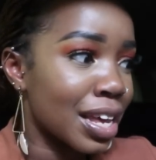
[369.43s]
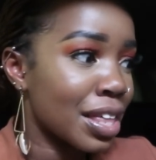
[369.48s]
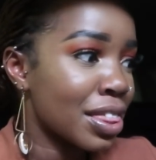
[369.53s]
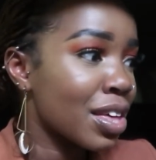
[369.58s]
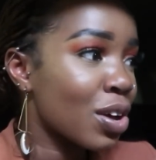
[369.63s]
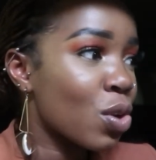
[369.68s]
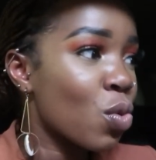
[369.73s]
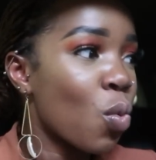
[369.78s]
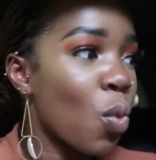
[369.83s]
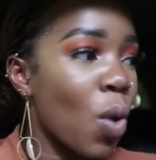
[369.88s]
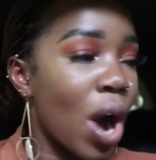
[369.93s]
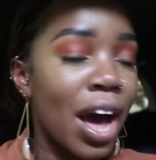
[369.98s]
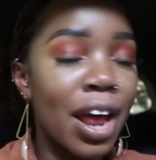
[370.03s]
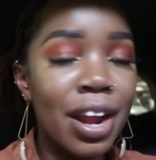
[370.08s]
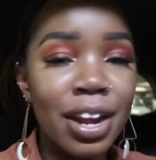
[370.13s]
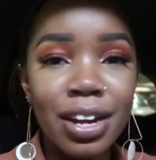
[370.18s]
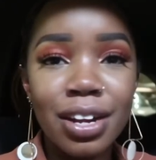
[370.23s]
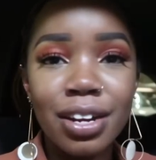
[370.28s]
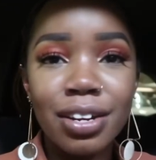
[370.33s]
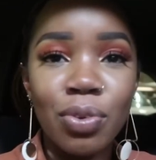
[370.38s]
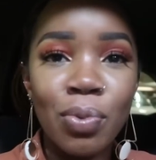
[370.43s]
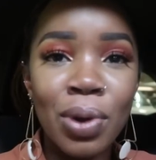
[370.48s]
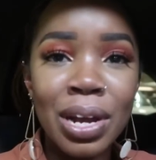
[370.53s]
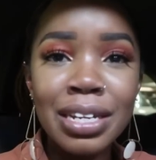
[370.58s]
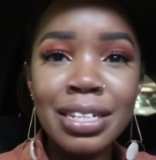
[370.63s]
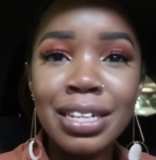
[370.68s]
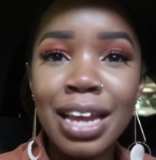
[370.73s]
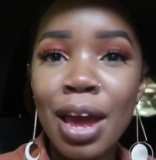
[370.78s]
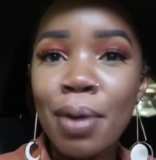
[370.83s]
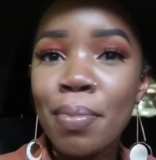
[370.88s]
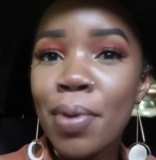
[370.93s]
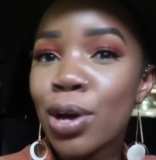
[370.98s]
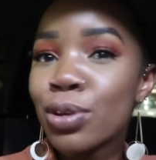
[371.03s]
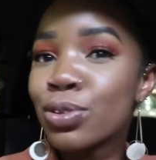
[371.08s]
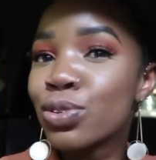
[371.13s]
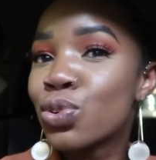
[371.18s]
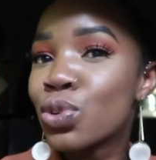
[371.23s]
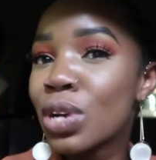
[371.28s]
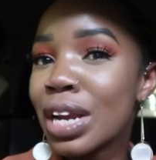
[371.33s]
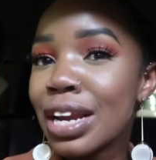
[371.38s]
I think one time I
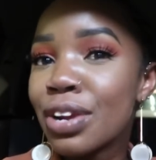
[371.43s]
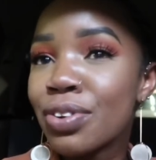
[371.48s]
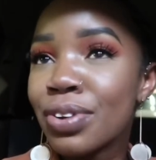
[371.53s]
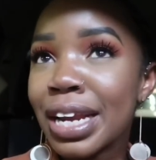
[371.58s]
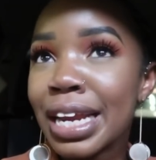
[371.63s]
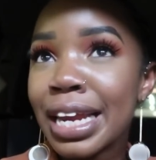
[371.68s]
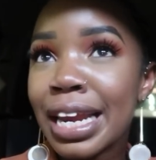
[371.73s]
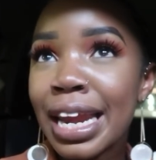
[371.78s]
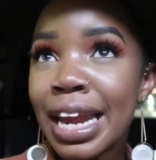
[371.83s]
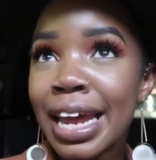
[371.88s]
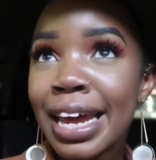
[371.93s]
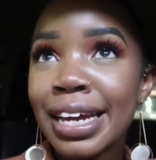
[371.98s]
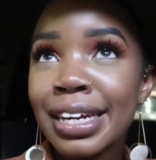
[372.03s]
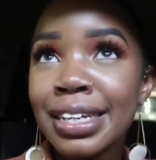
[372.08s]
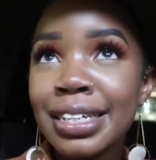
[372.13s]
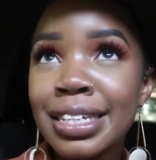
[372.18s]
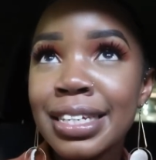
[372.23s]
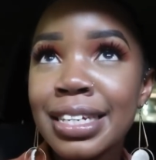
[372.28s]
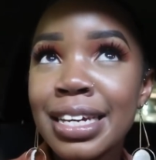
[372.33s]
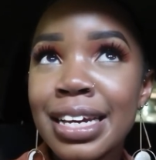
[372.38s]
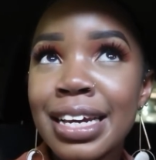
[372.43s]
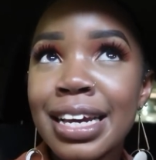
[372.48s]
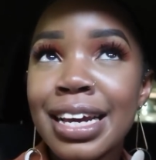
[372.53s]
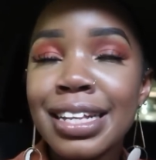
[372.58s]
was really, really late.